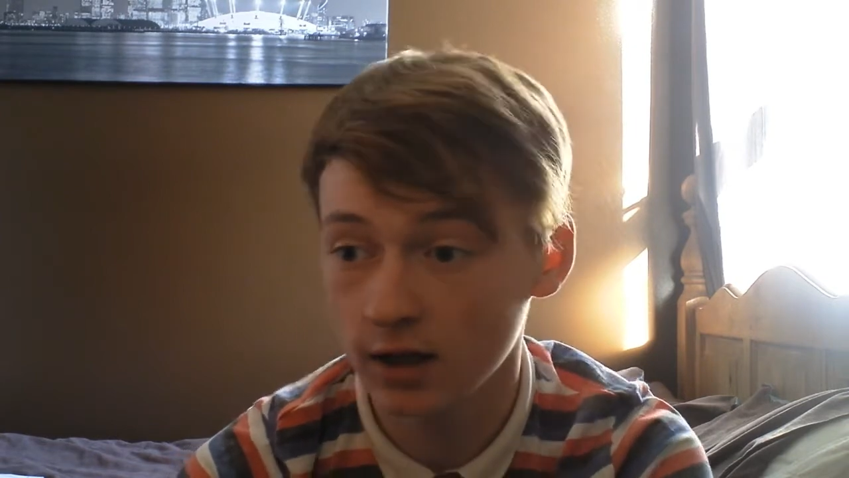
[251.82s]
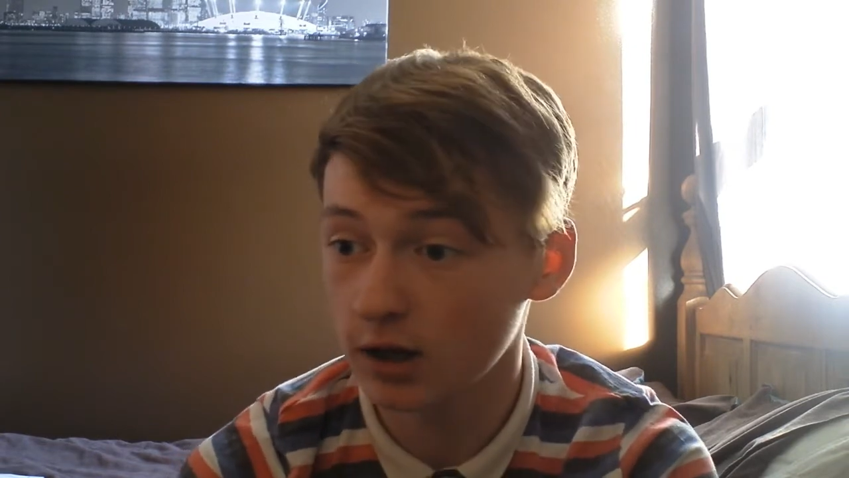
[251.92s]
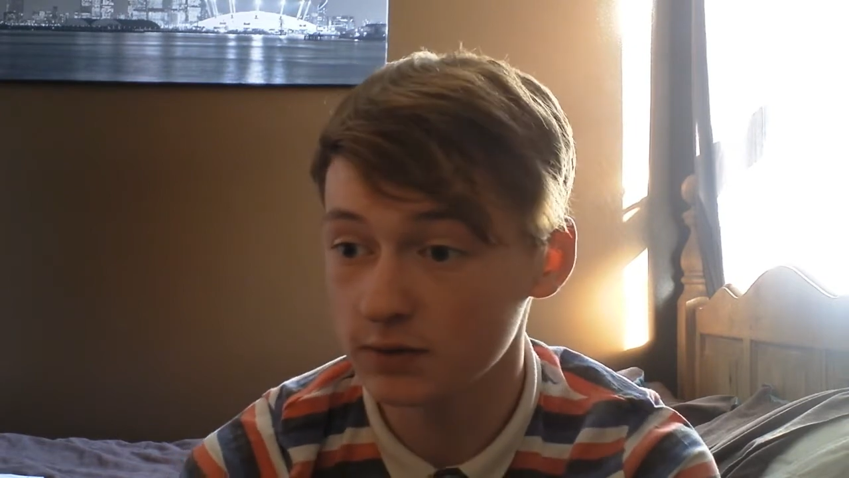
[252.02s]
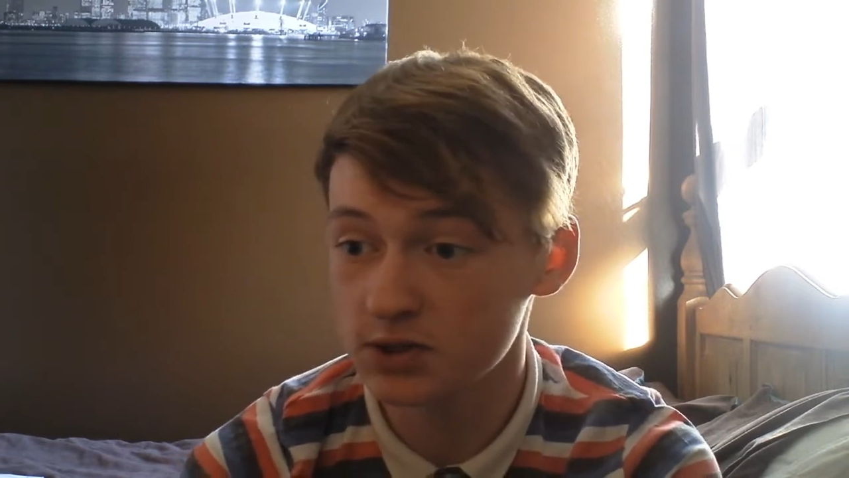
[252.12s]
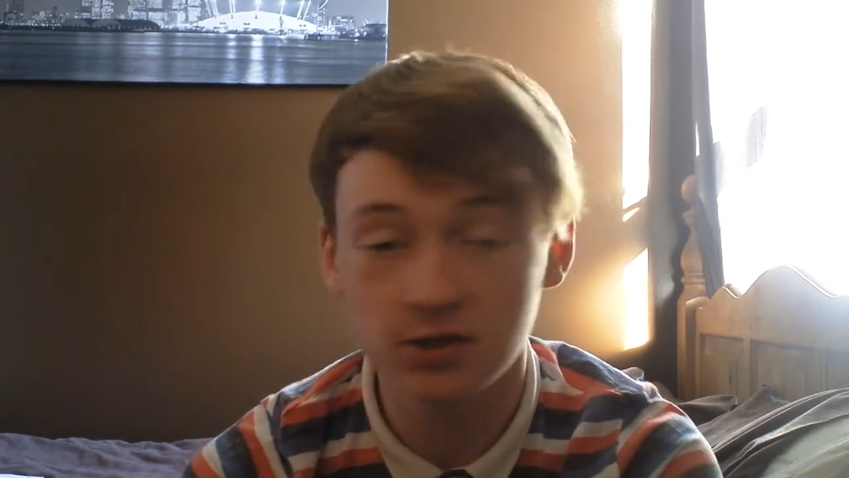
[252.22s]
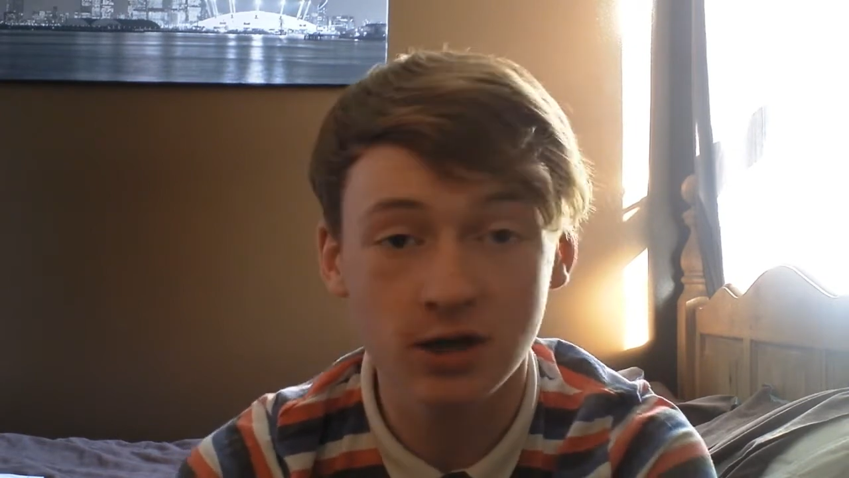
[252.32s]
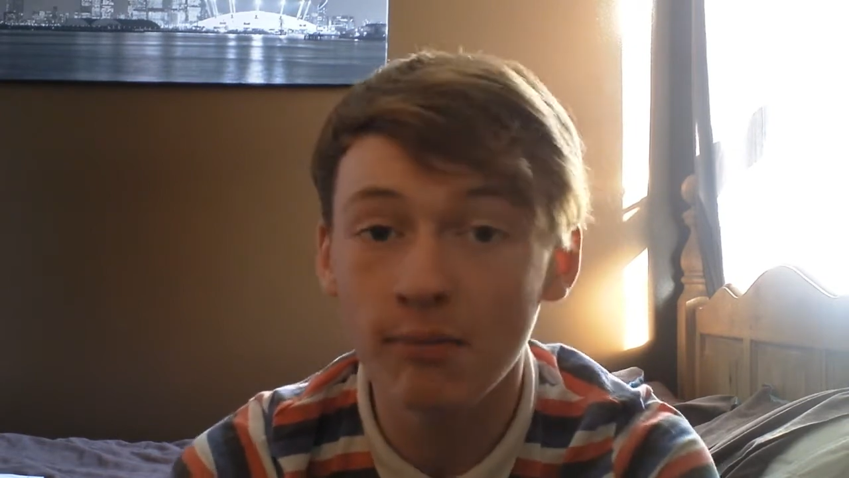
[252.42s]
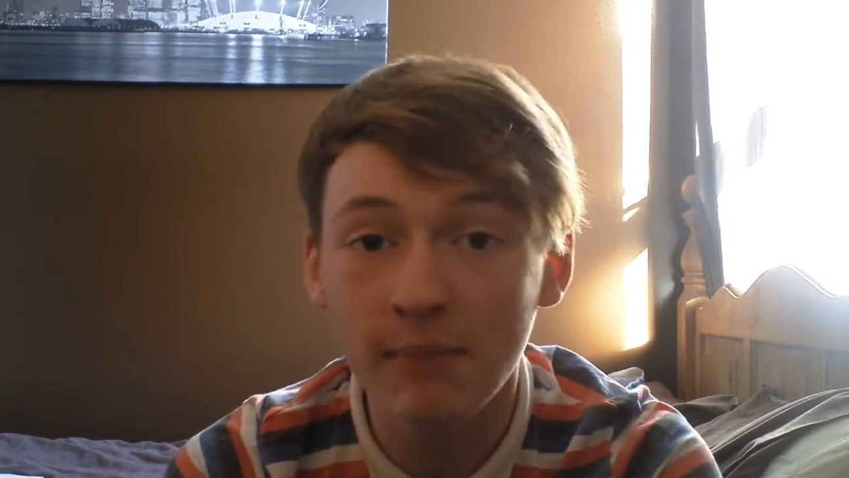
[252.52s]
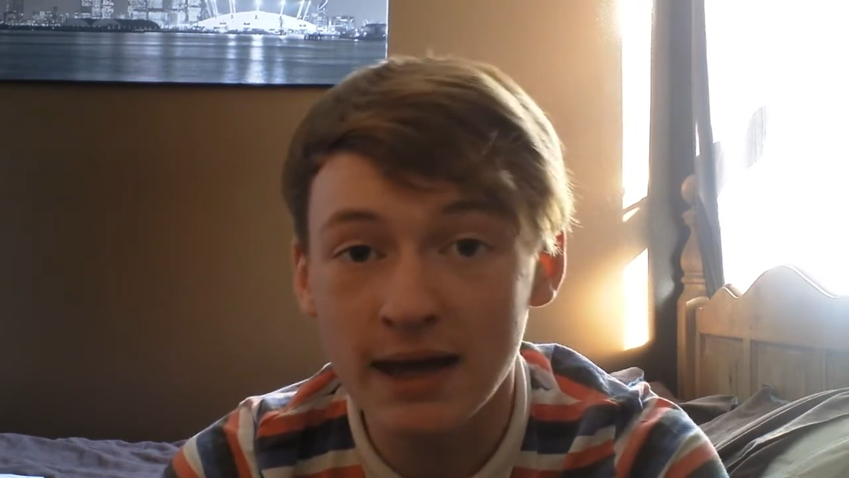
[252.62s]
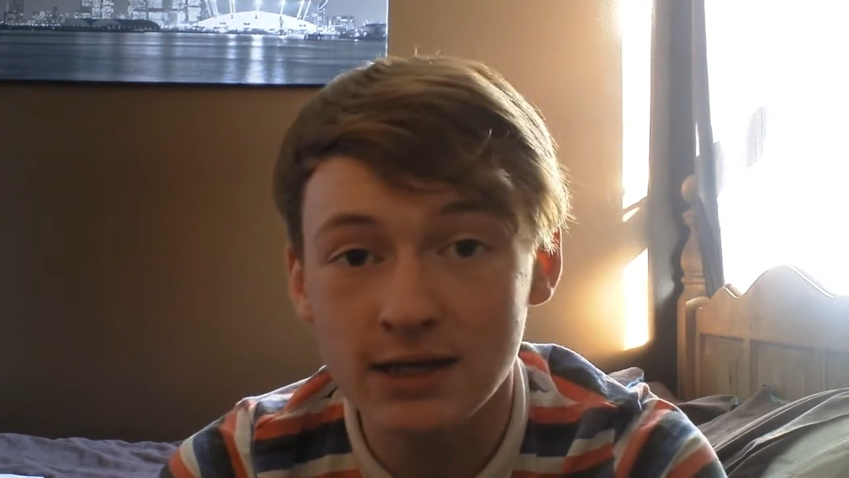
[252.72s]
I was just
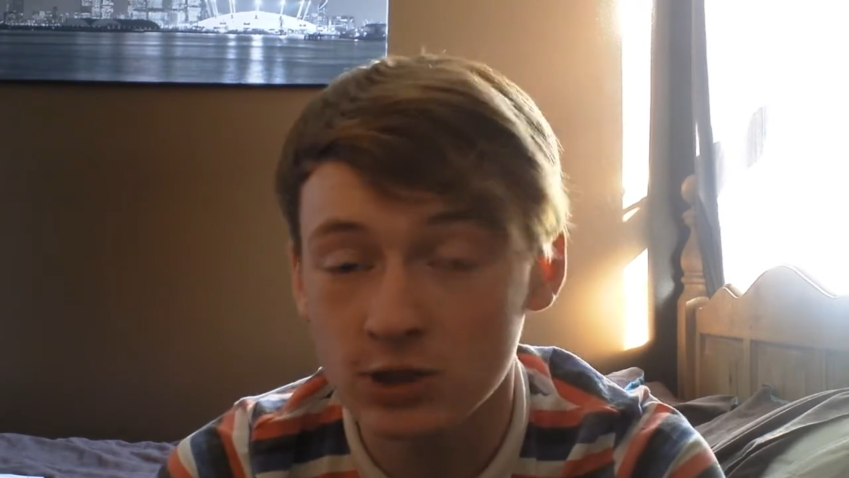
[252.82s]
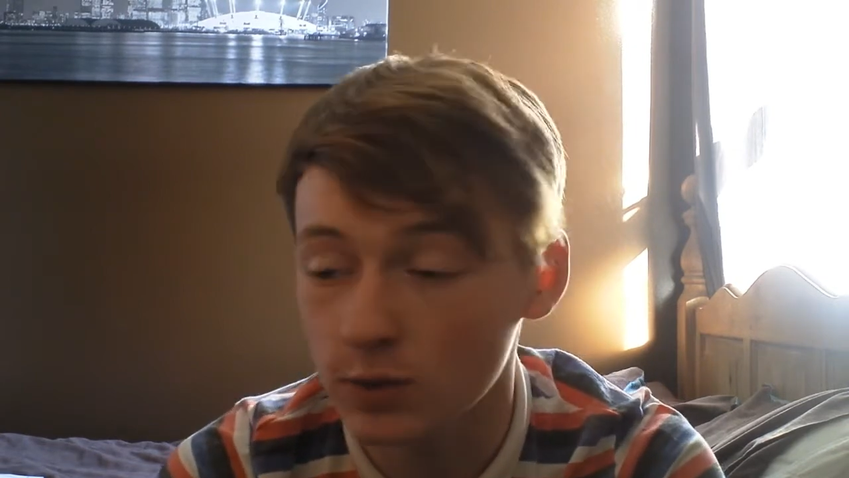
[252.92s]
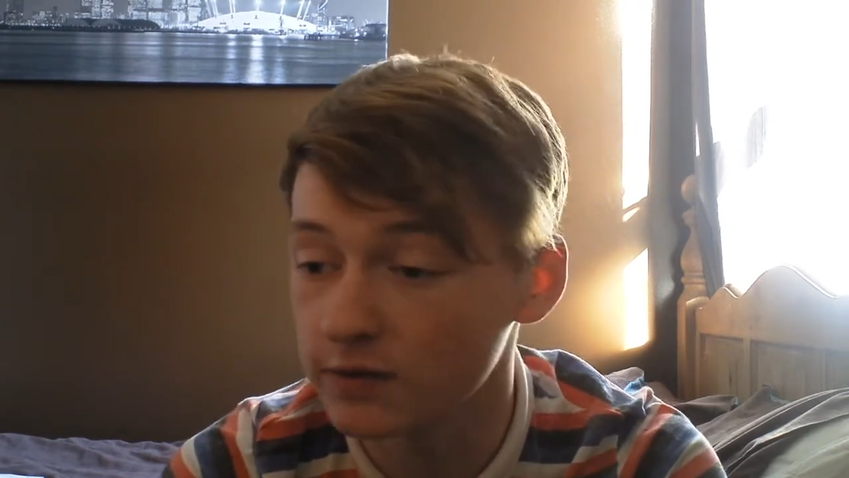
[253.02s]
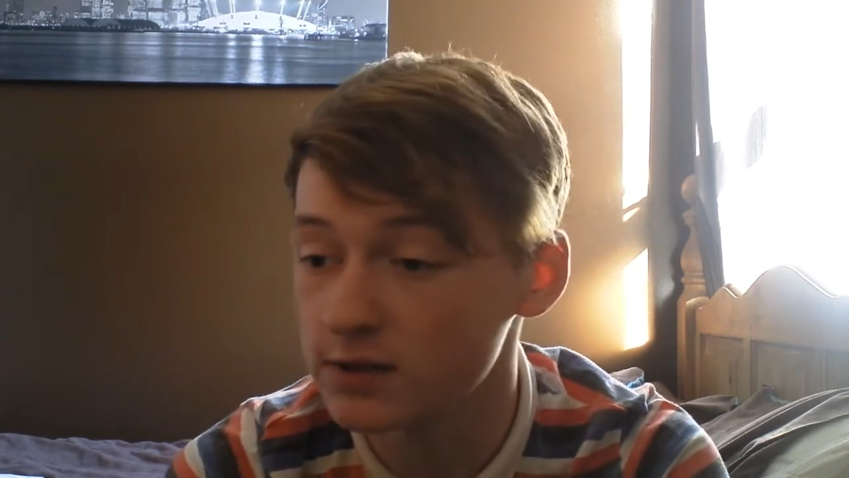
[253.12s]
amazed with,